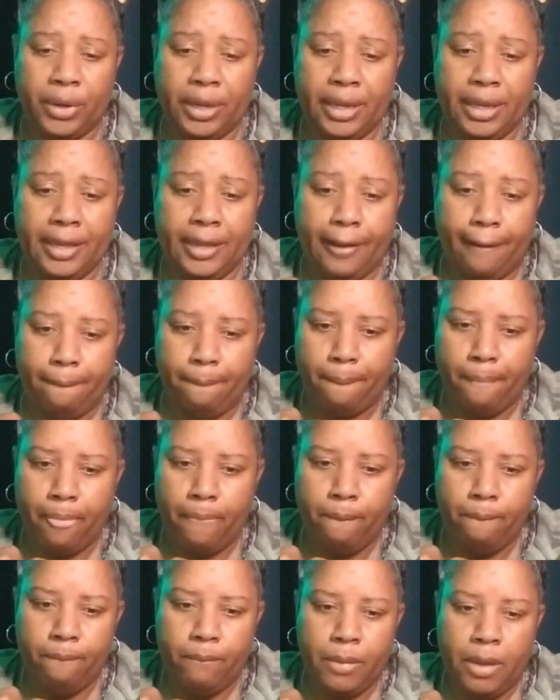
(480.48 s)
were in.
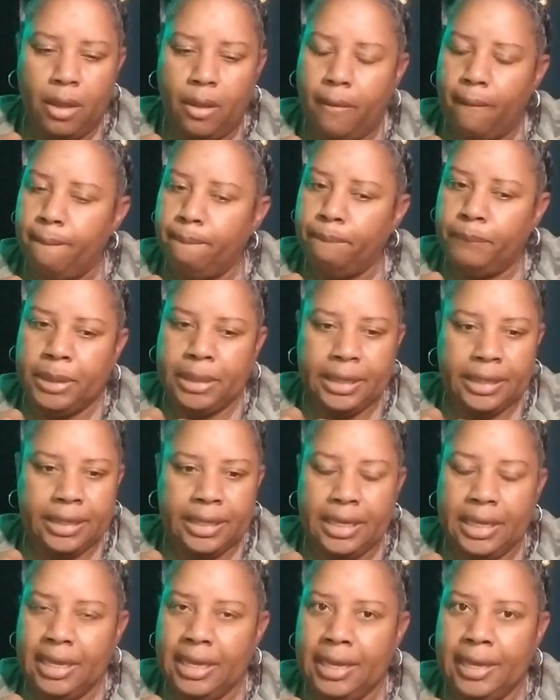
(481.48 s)
But
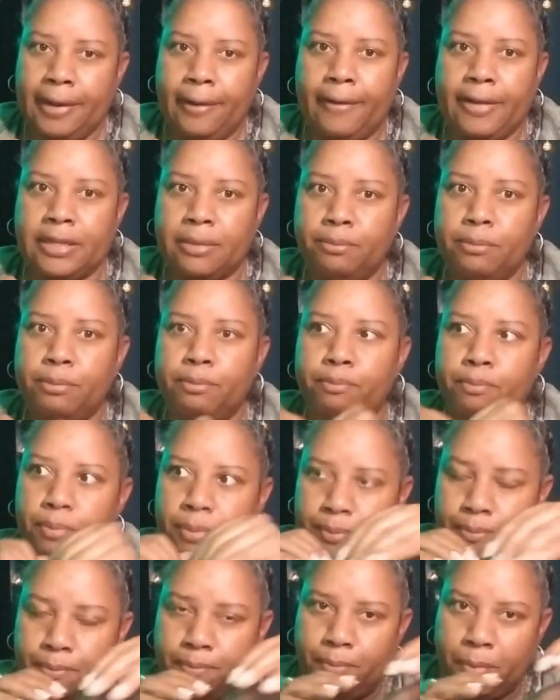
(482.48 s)
again, as
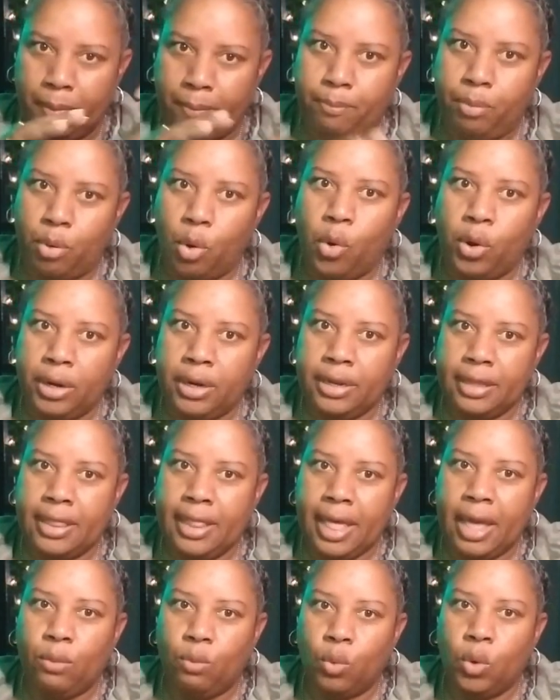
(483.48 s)

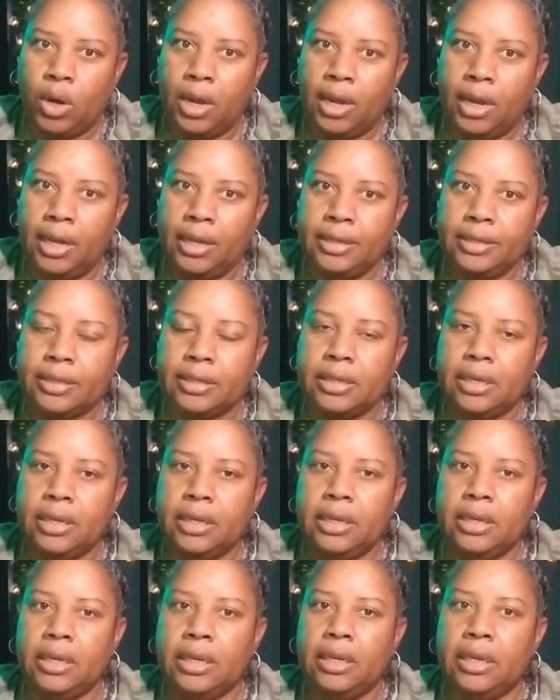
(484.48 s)
important that was,
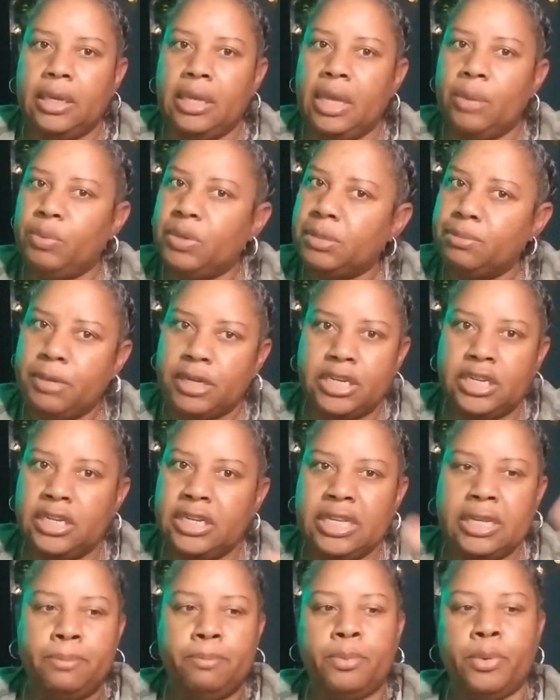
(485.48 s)
it was much
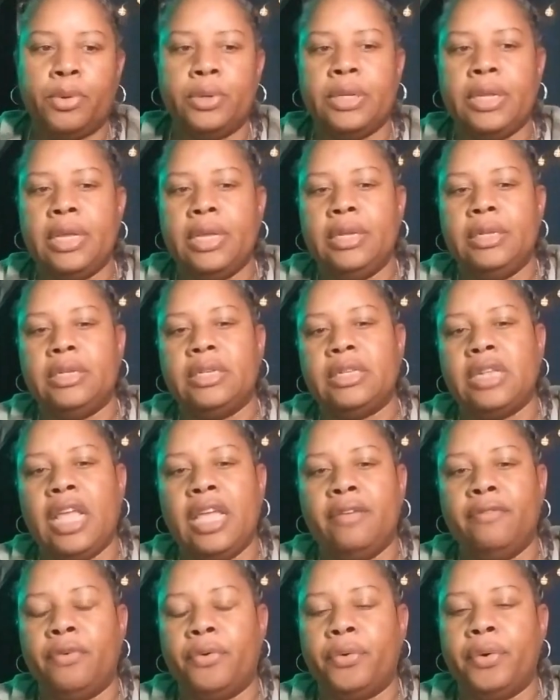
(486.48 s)
deeper than
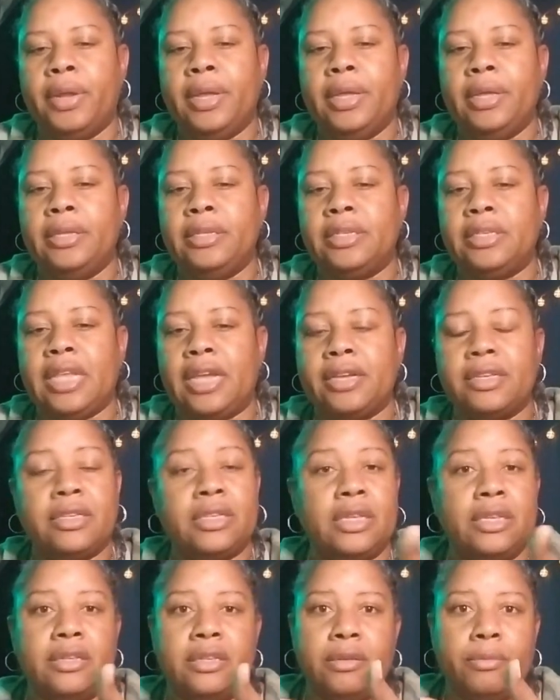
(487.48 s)
slavery,
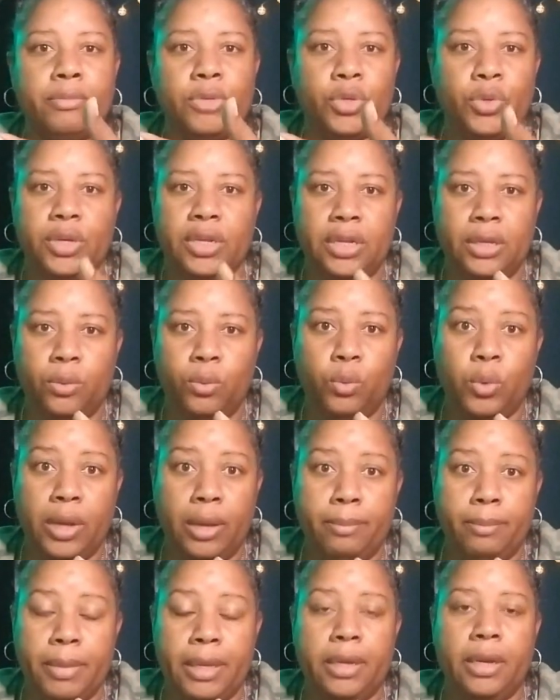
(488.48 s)
sexism, treating
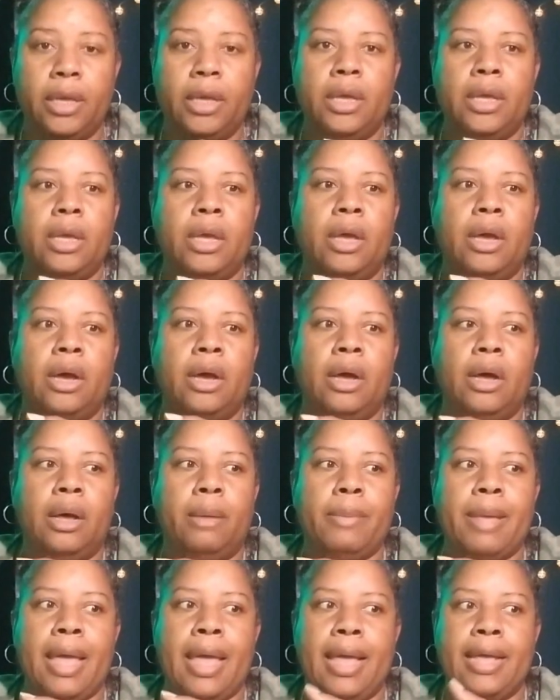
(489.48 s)
women
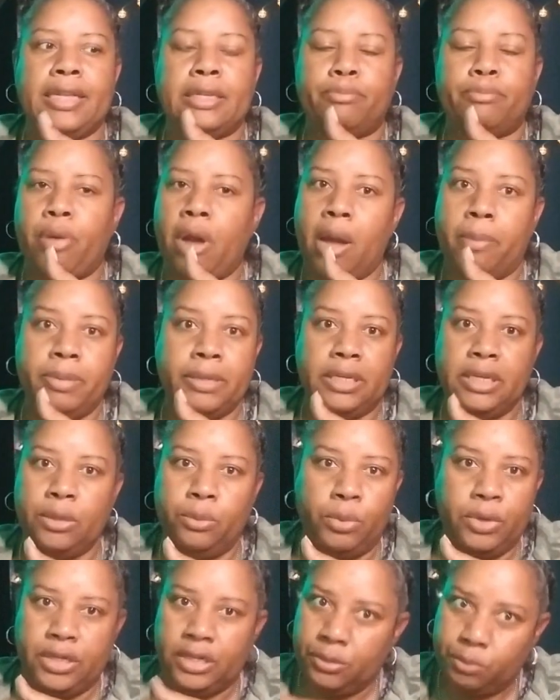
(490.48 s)
as
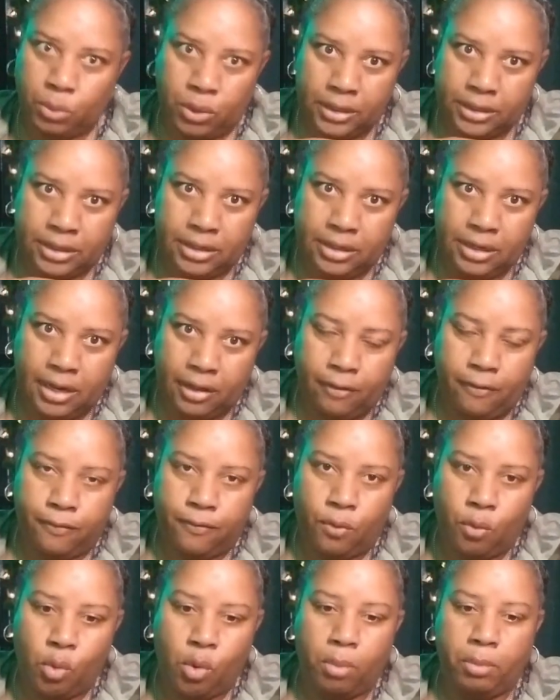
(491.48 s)
property, which it was another
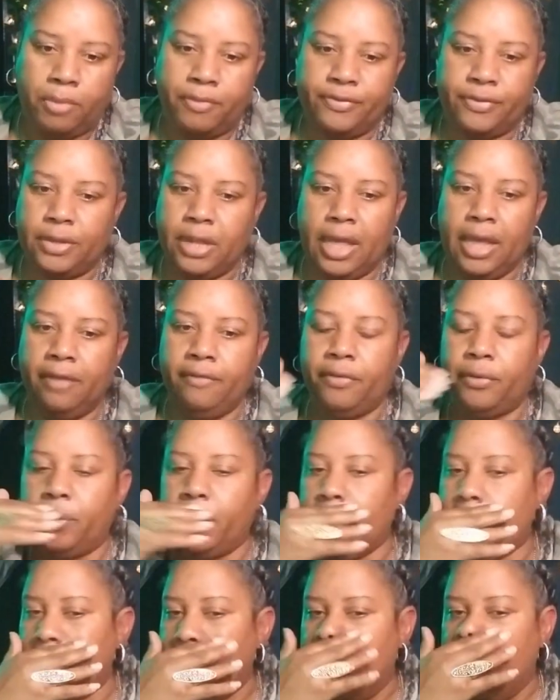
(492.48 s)
form of
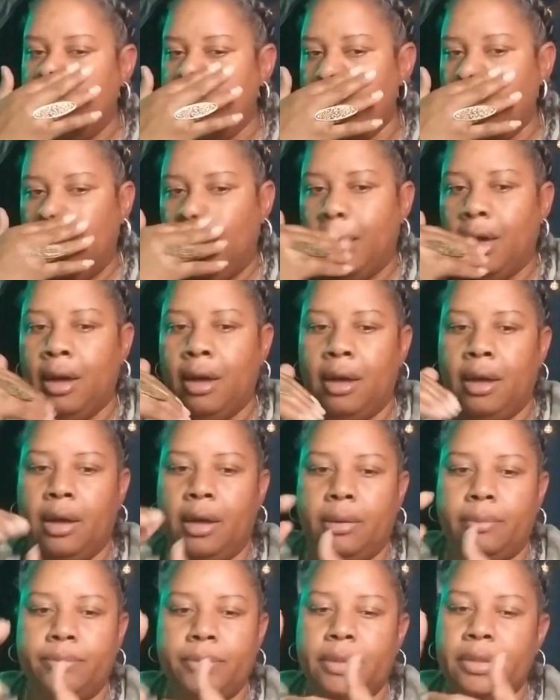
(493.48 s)
slavery.
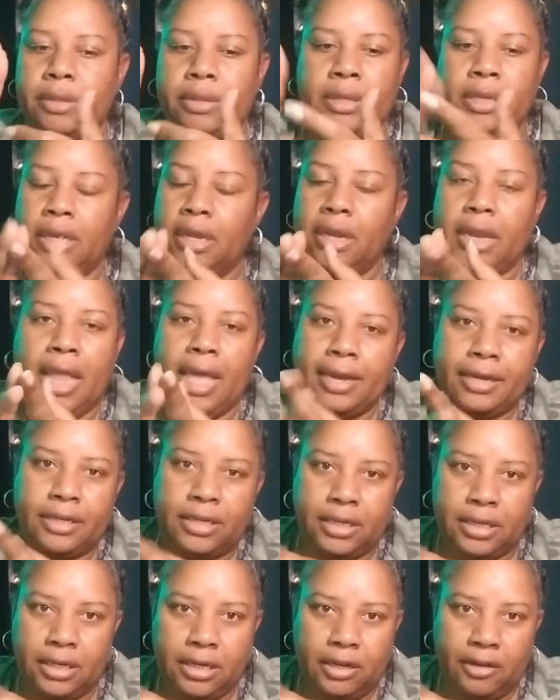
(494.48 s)
The
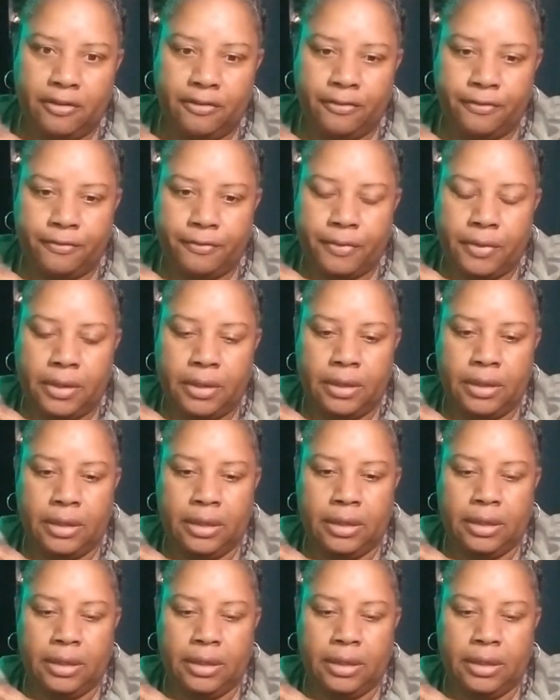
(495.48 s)
election of